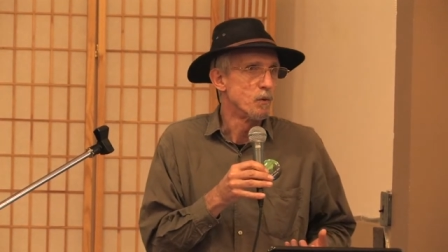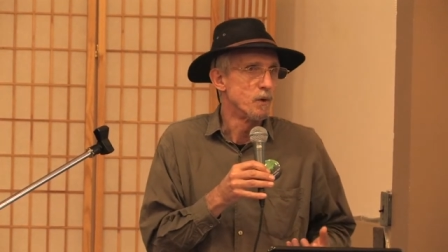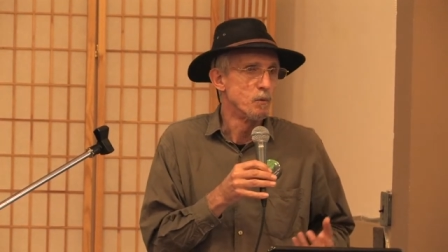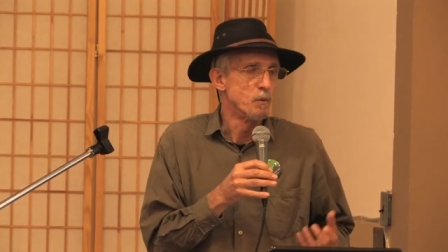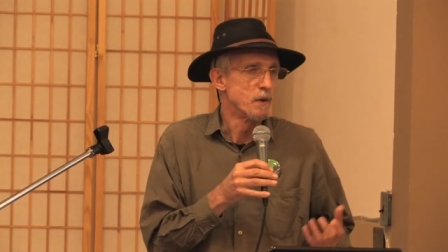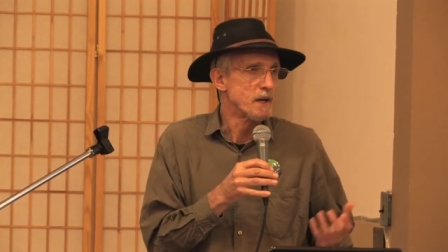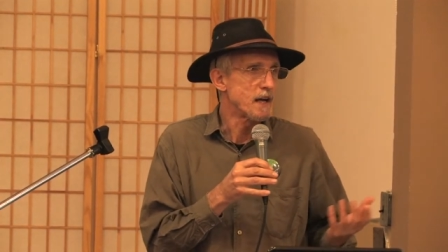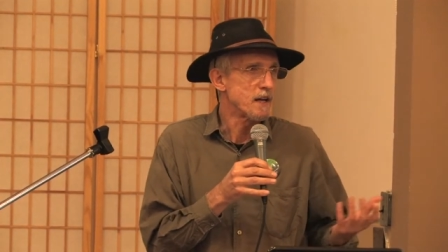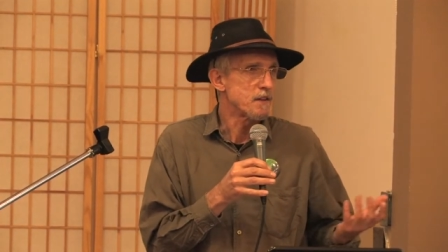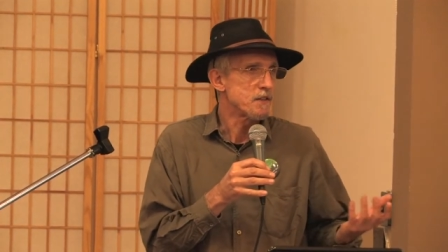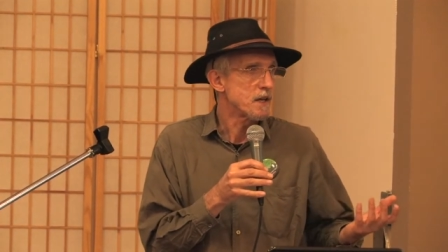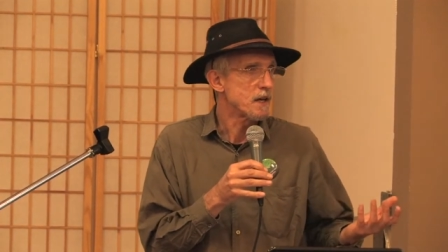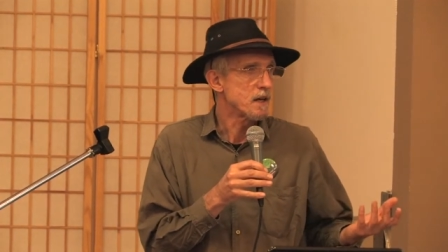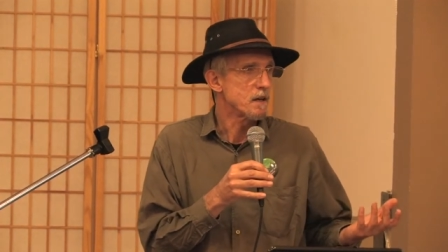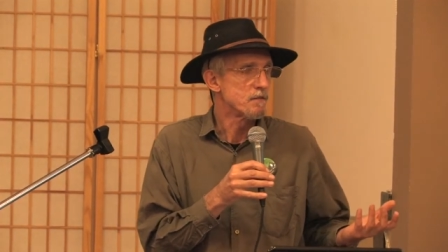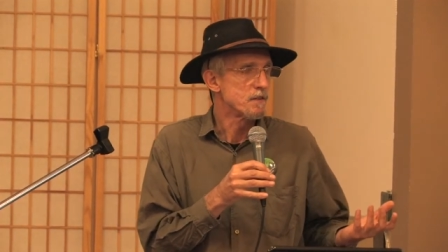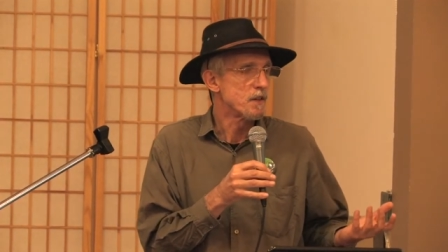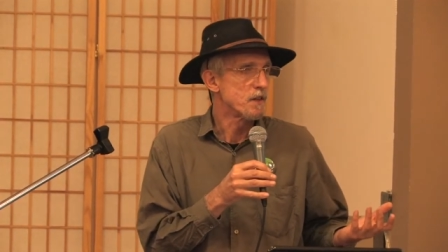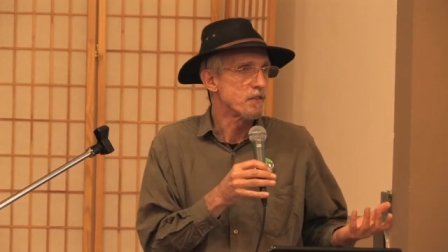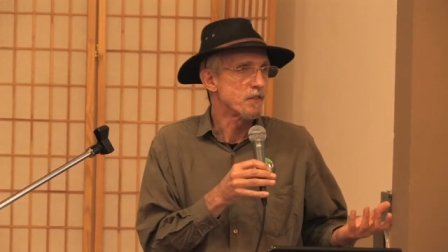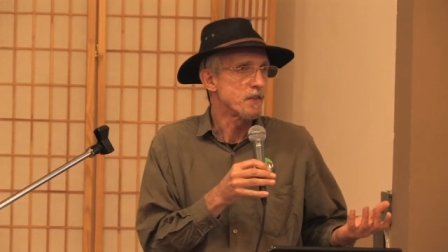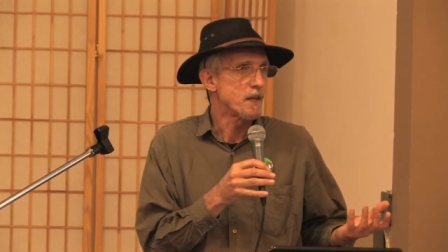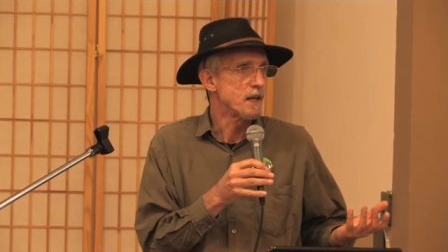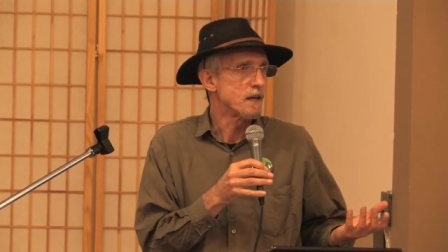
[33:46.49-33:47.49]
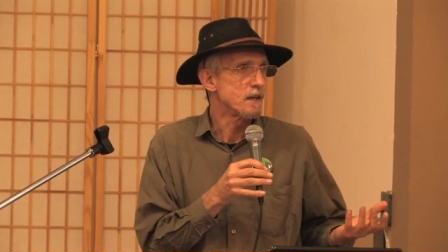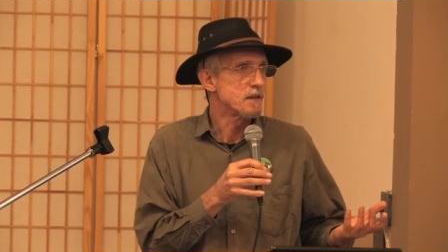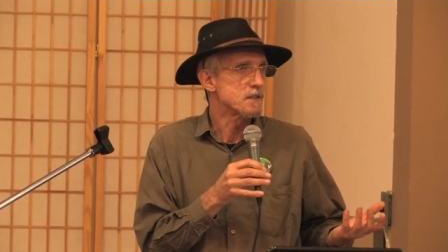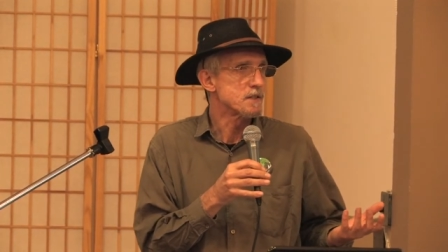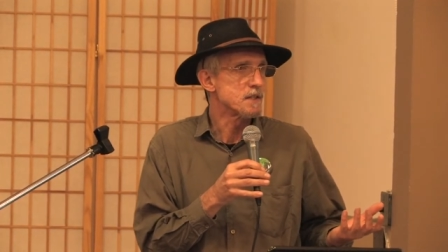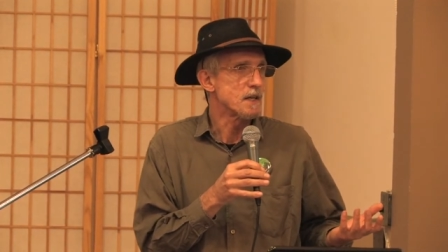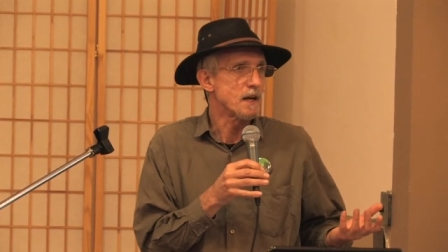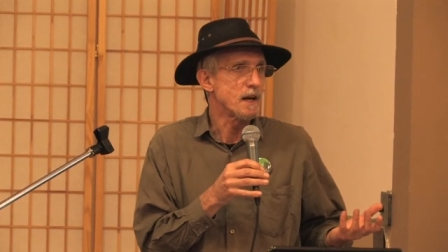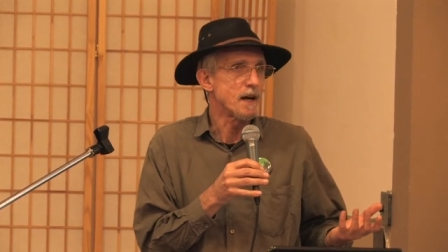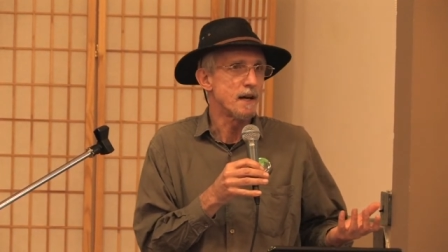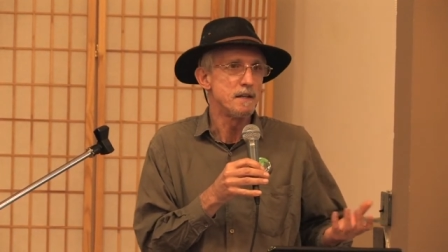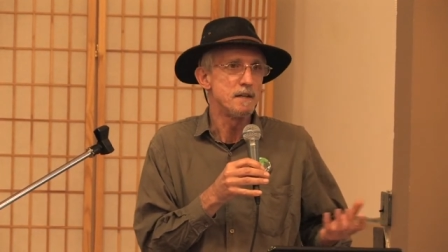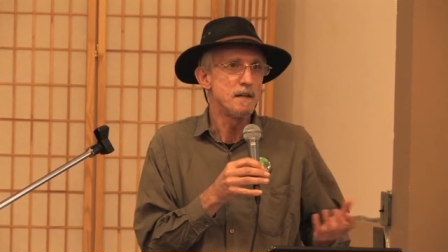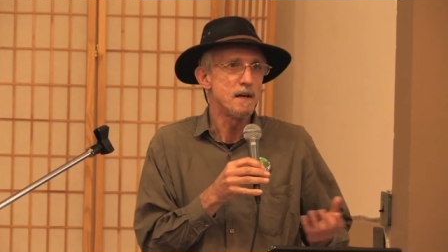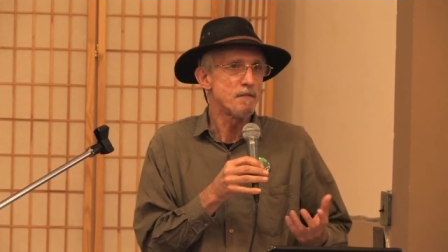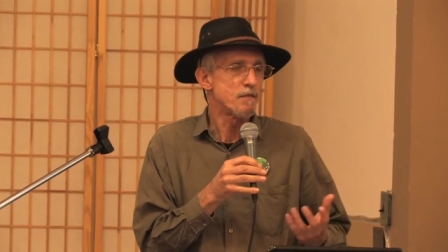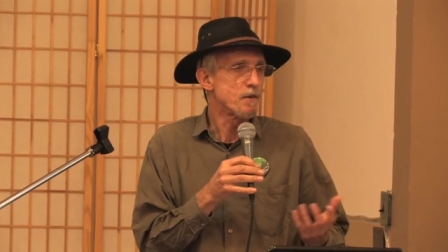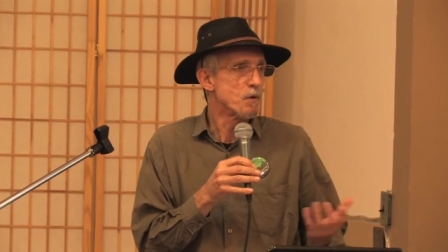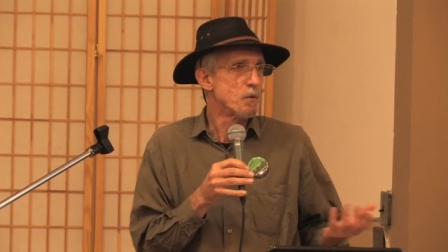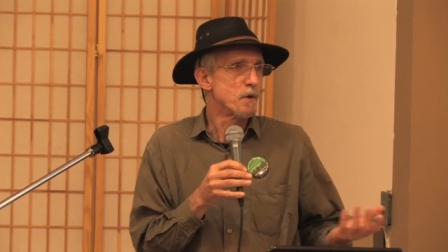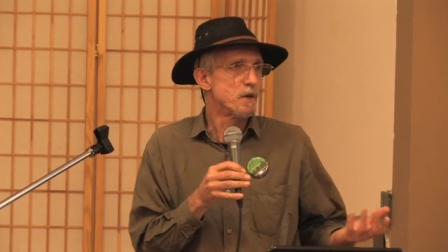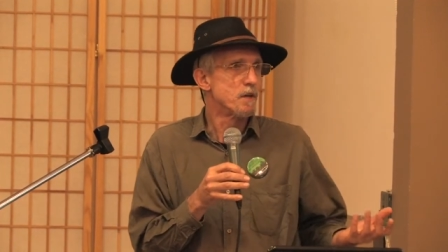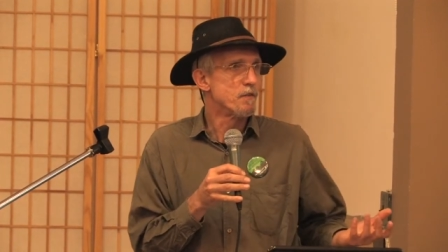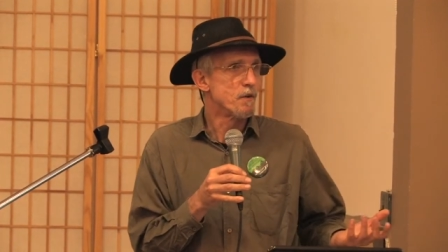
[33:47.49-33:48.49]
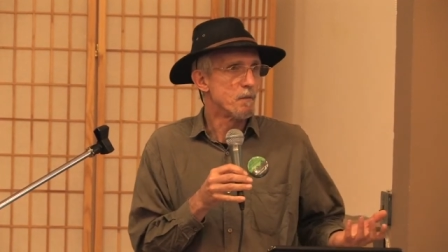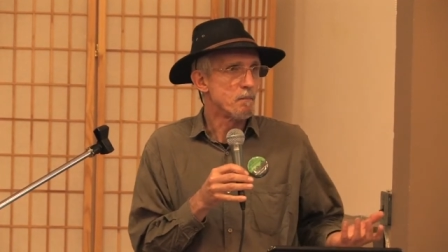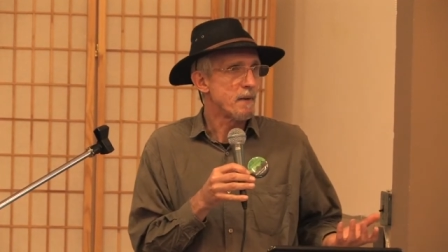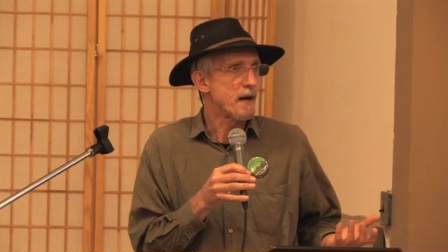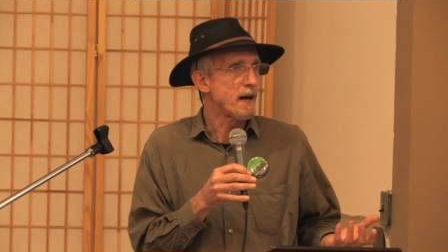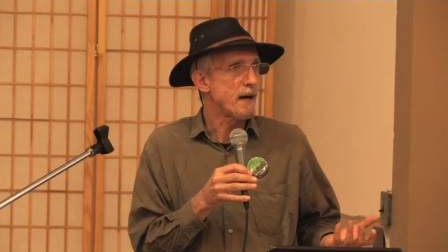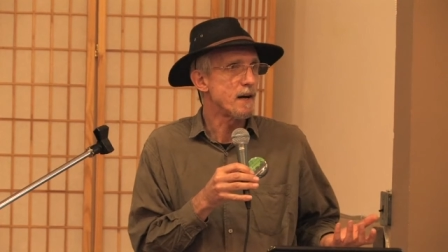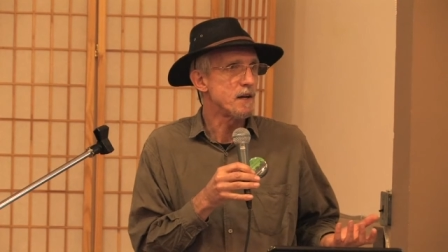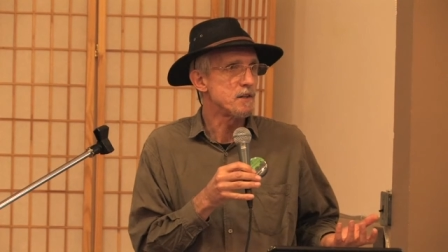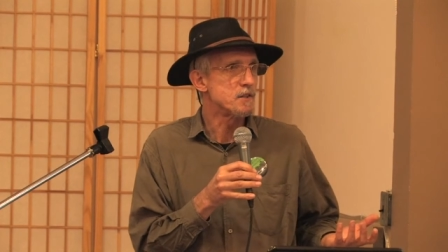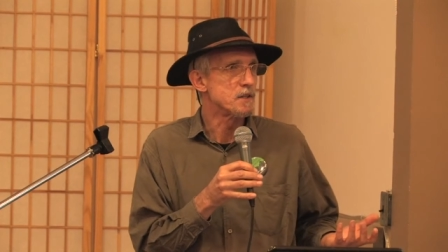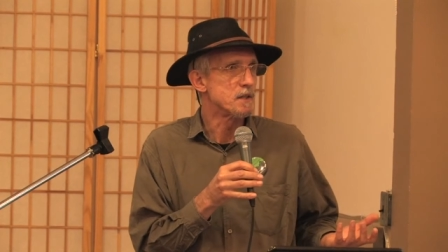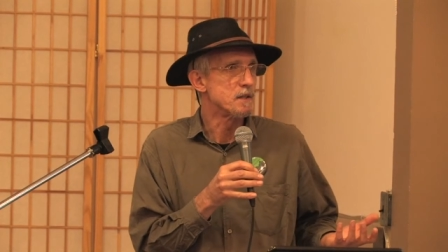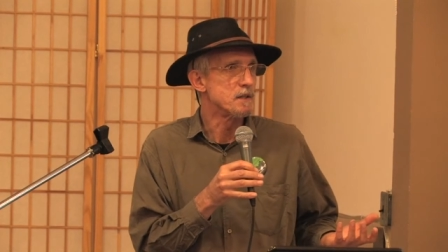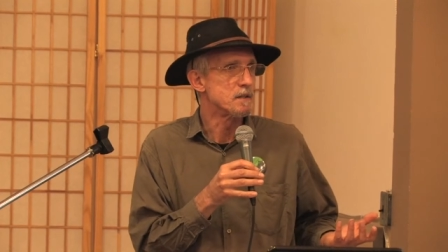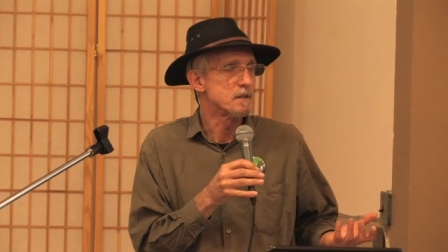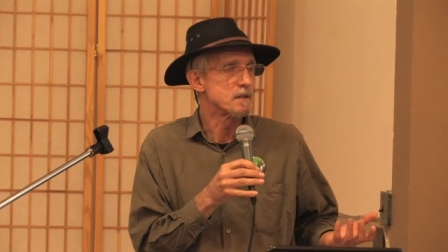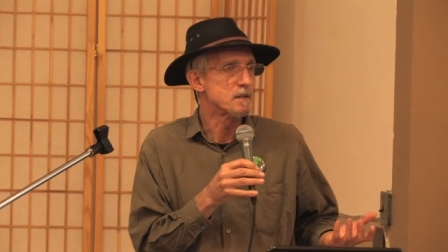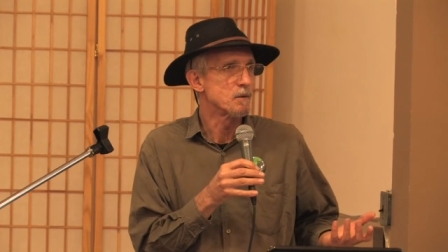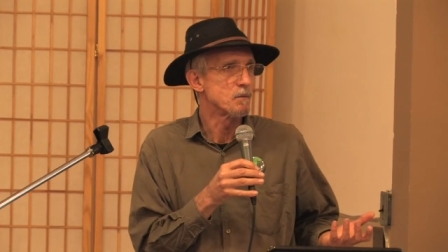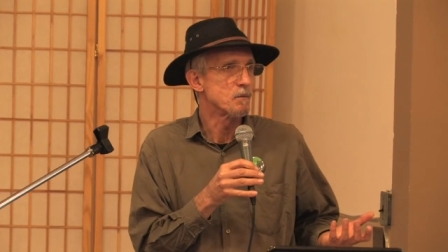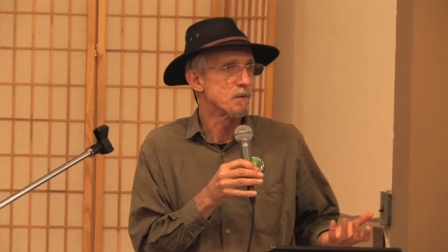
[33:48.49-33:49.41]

when I think of the things that I never would have imagined